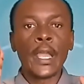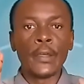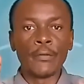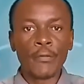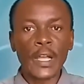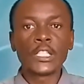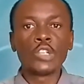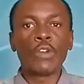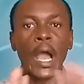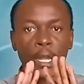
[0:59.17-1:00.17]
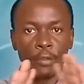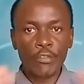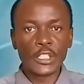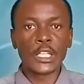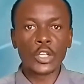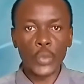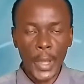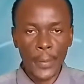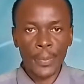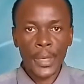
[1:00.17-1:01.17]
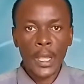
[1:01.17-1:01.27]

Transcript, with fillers: effective and efficient way.